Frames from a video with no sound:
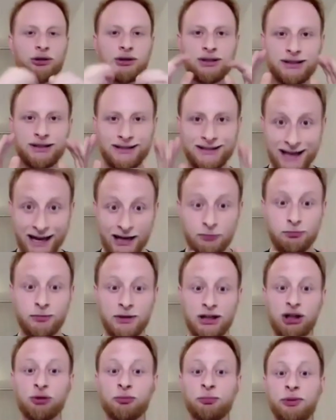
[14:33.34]
10
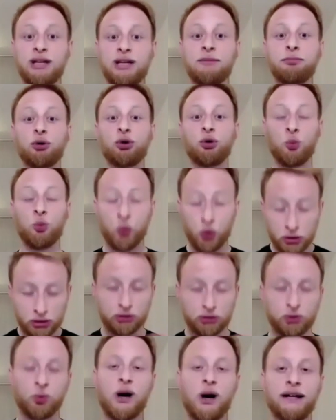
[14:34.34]
million people
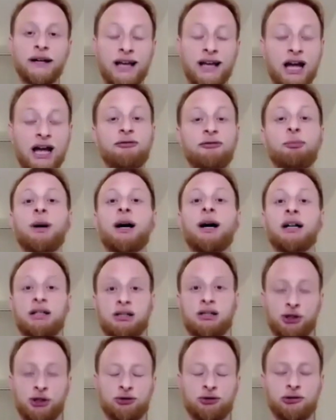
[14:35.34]
worldwide have
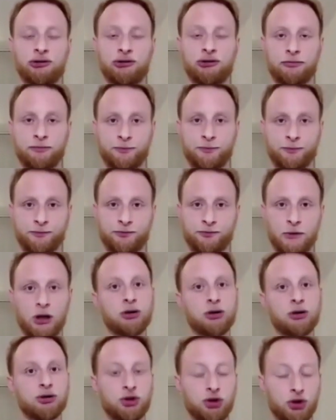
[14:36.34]
Parkinson's.
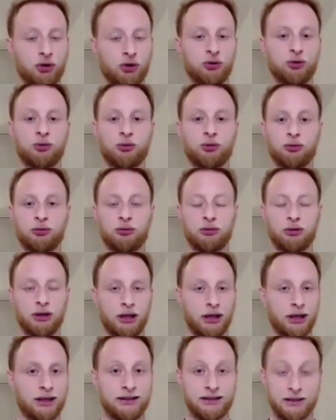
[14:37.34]
So
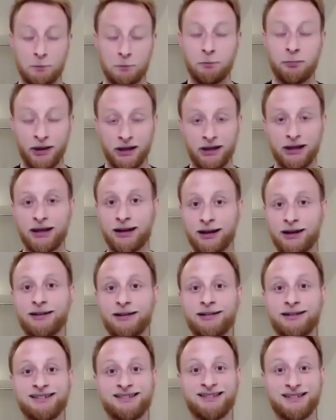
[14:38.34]
it's a big
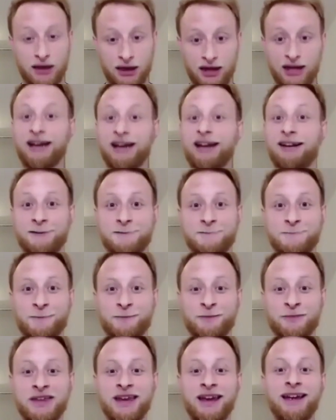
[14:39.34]
thing.
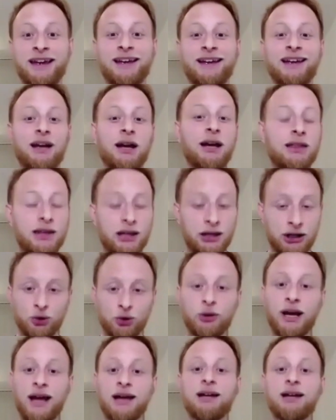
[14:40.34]
In the
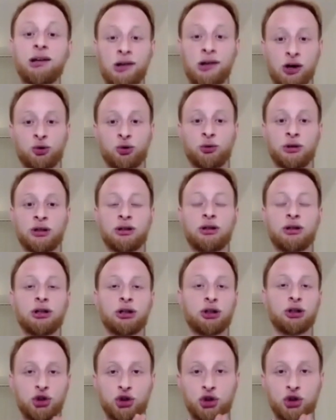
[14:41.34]
UK alone,
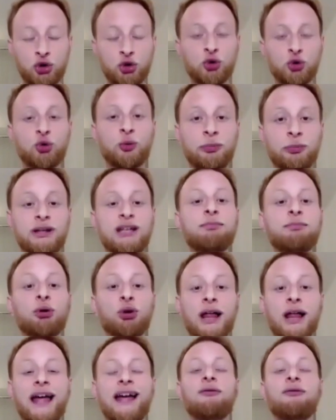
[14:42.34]
2
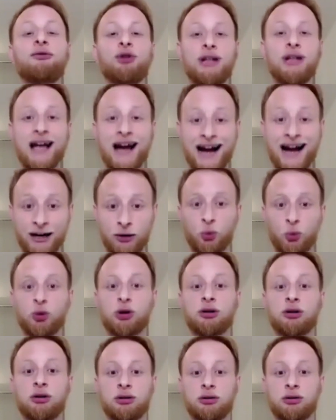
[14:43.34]
people every
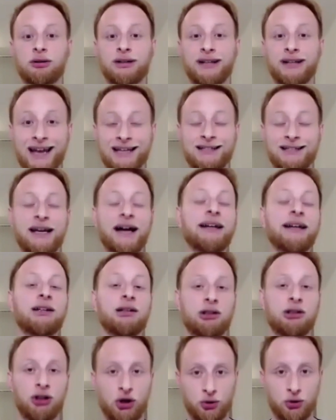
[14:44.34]
hour get
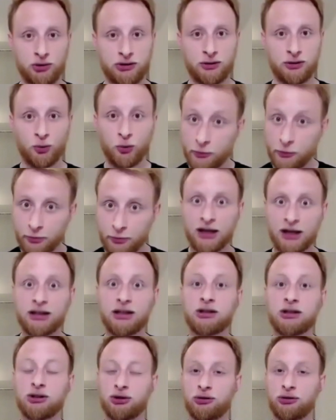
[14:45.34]
diagnosed with
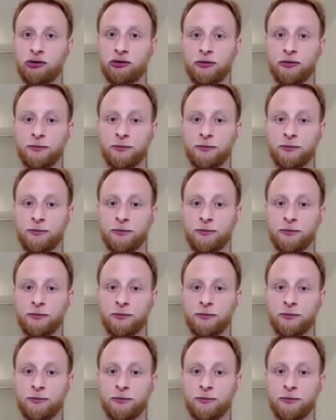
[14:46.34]
Parkinson's.